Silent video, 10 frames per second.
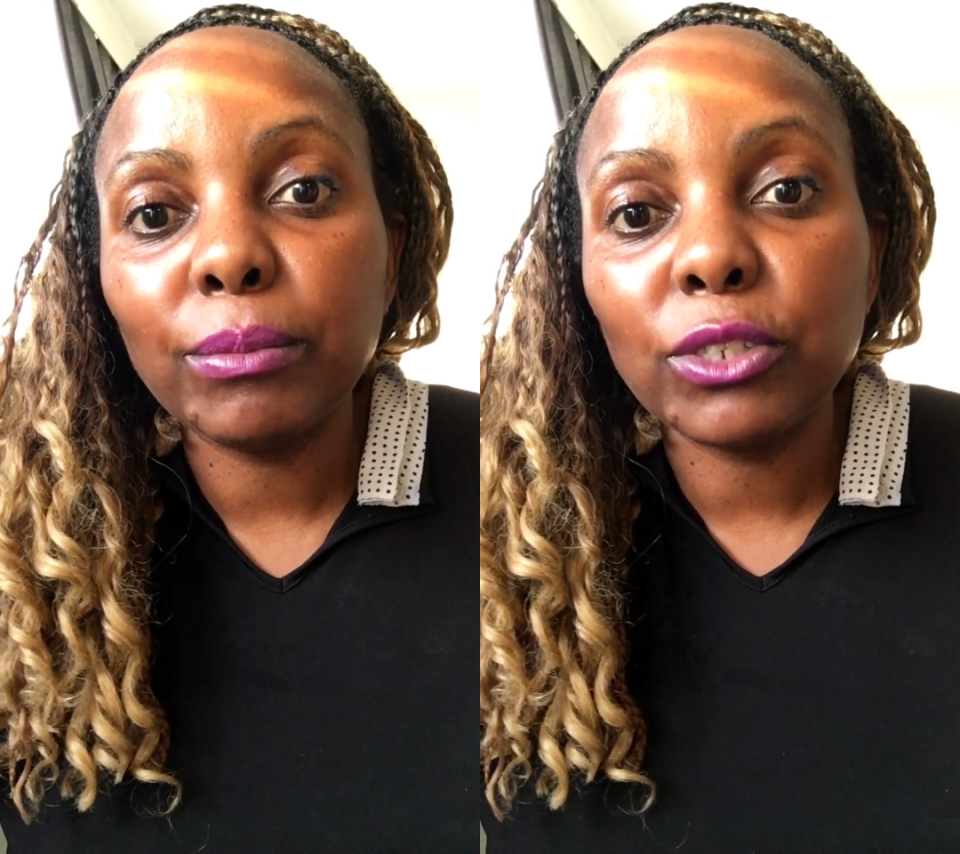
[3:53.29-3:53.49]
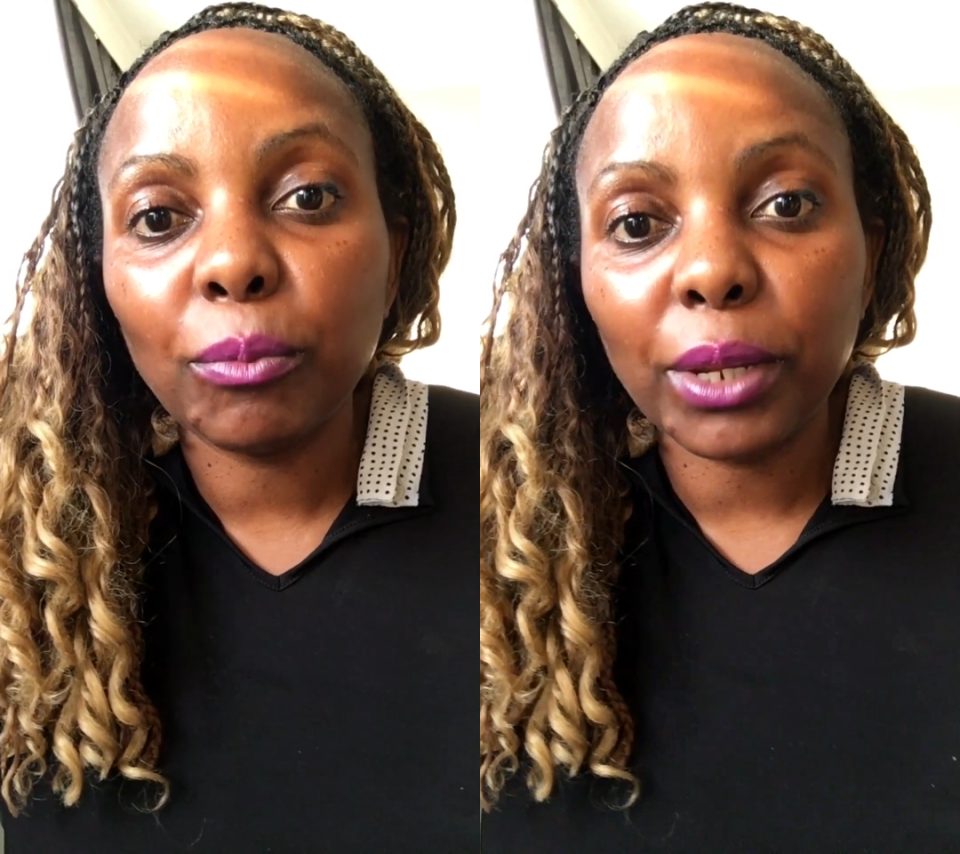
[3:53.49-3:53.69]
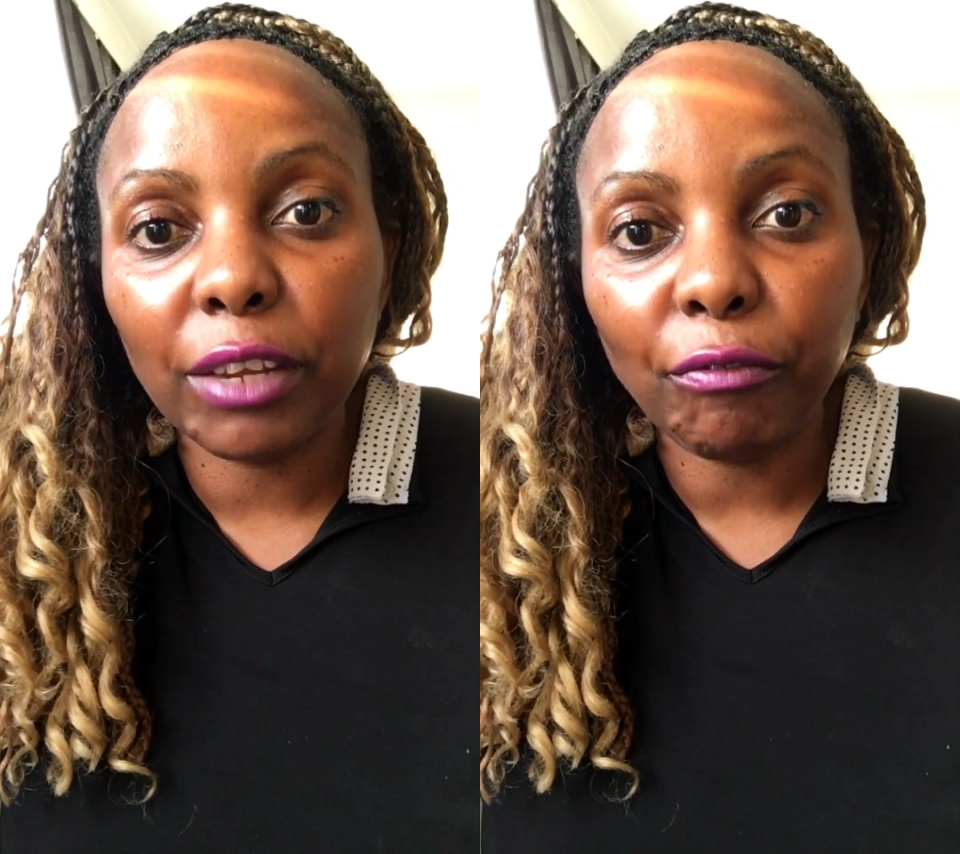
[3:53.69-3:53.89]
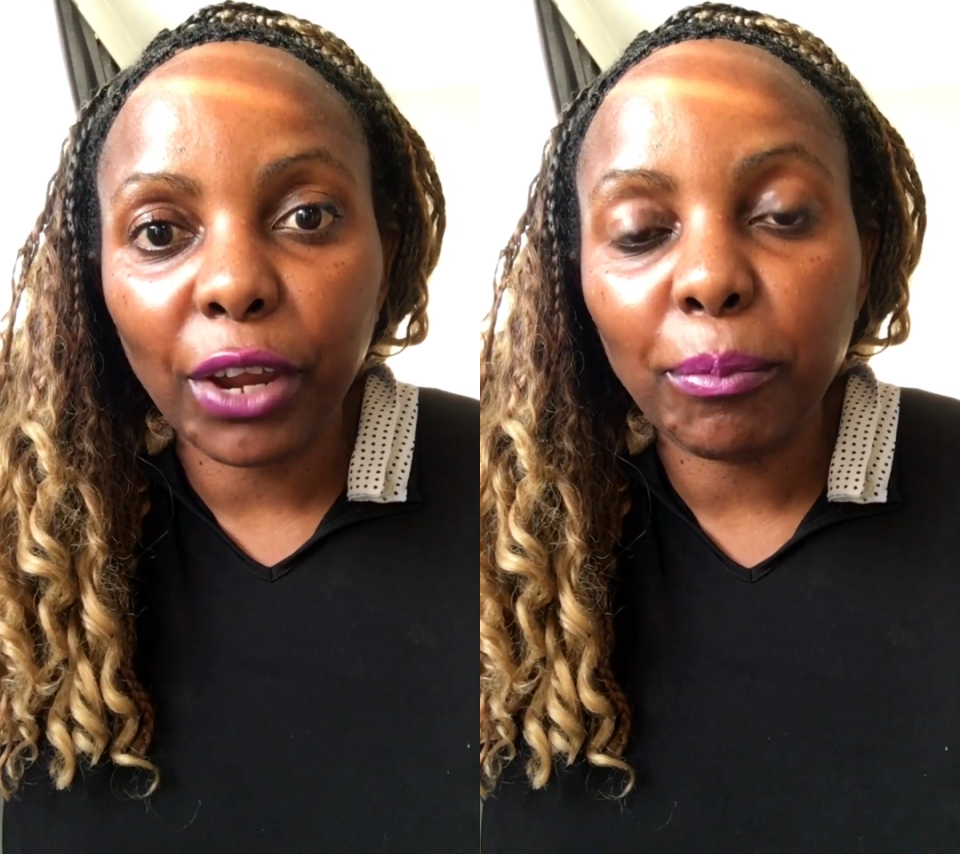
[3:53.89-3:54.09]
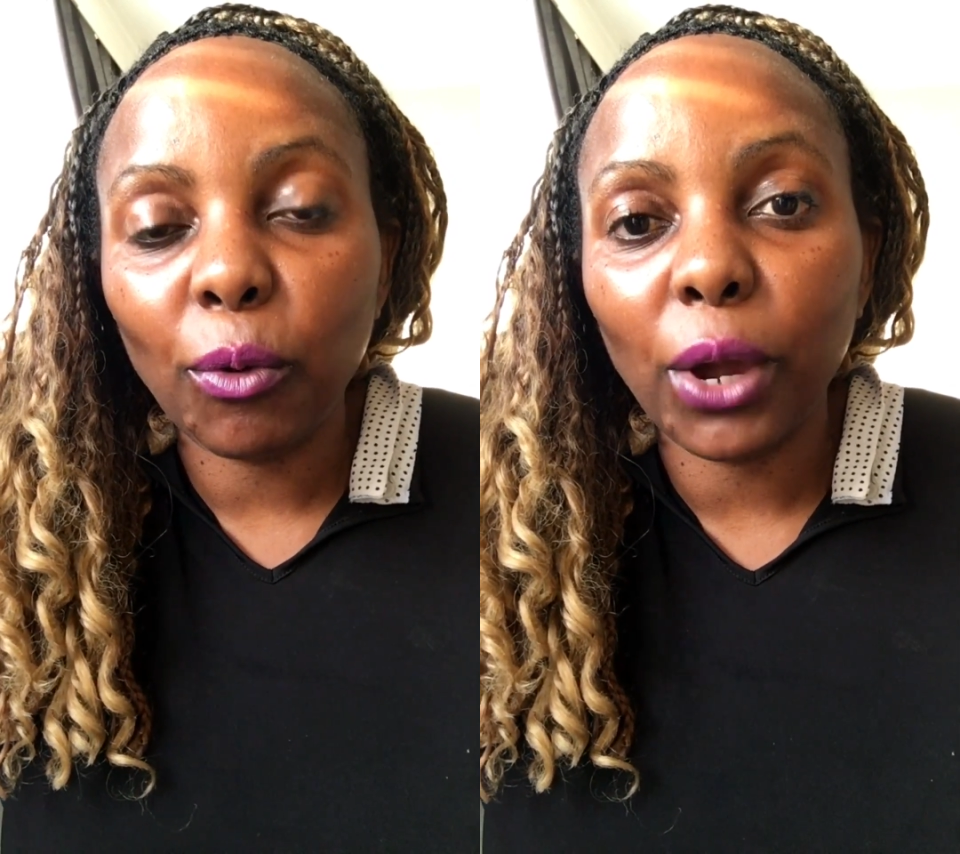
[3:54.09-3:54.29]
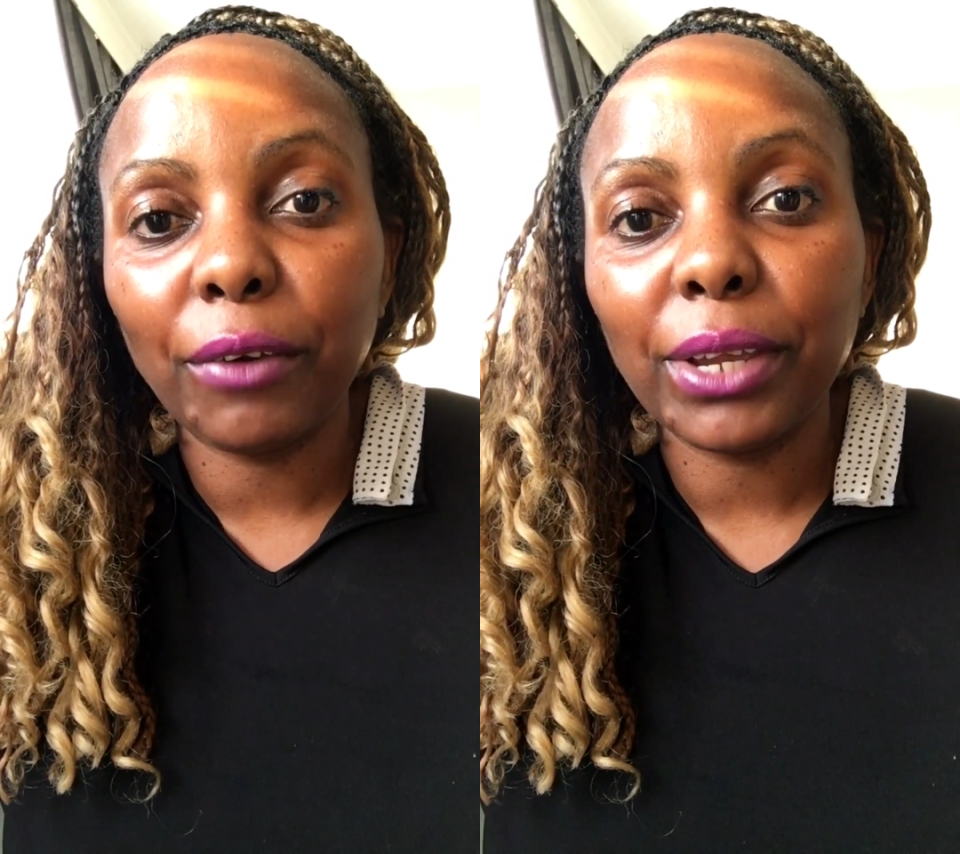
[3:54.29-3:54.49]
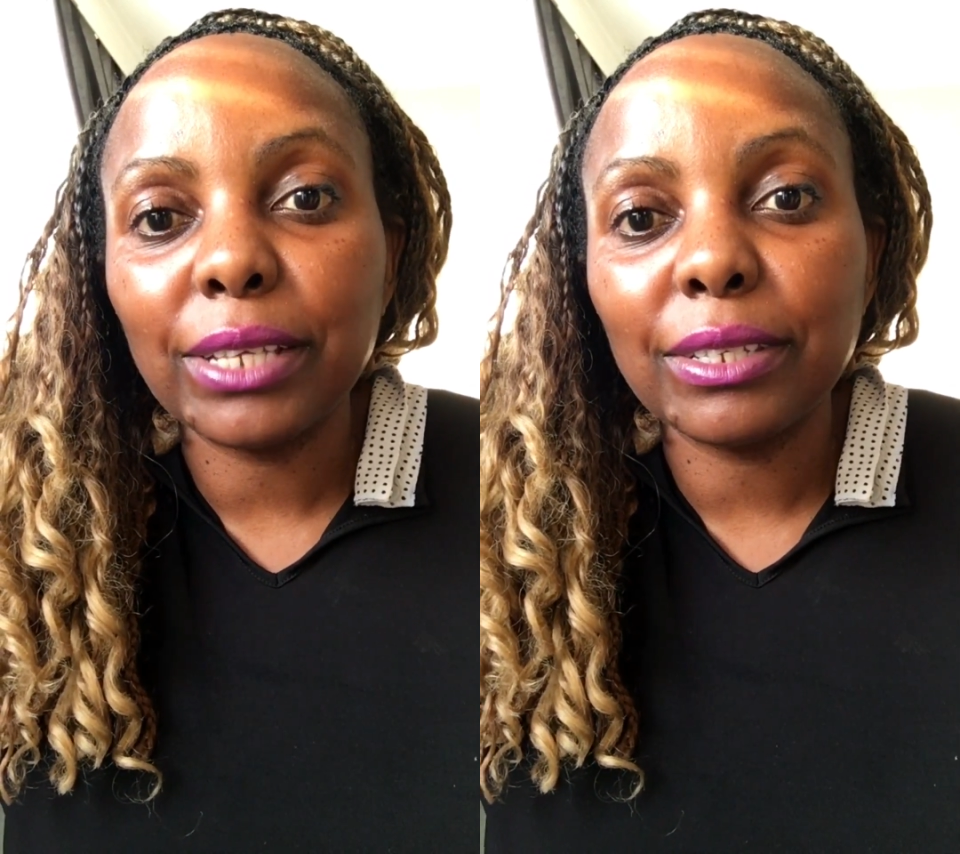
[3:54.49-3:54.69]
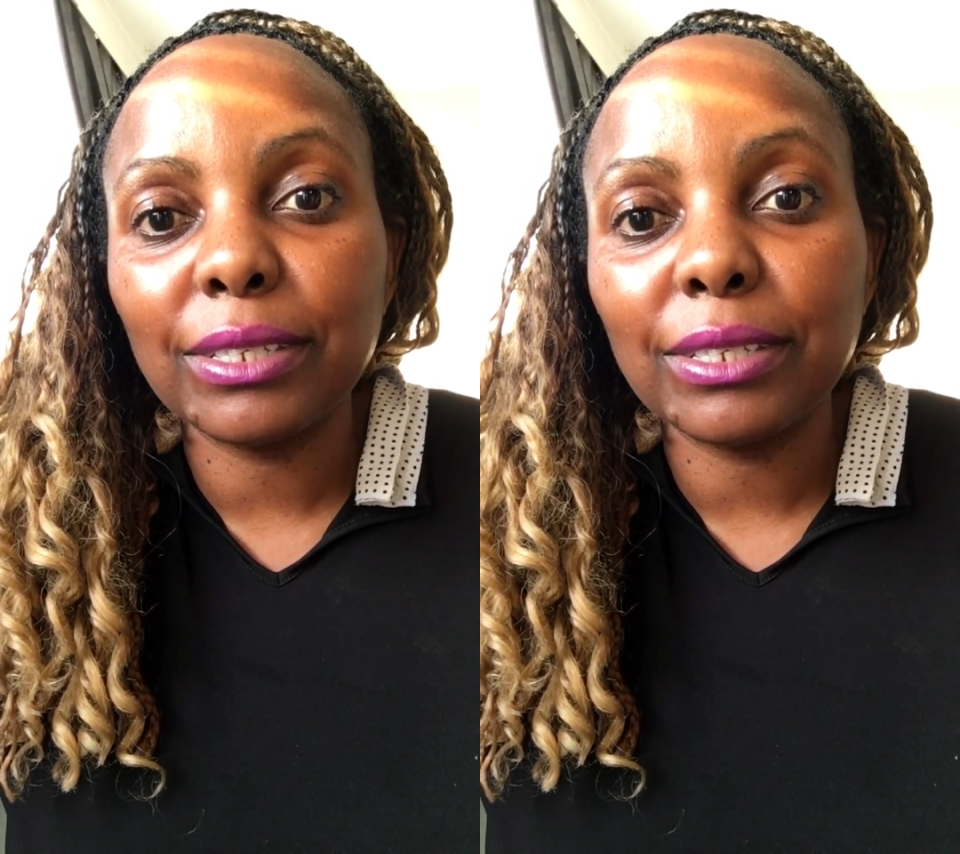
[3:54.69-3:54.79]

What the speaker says: so many fiber warriors is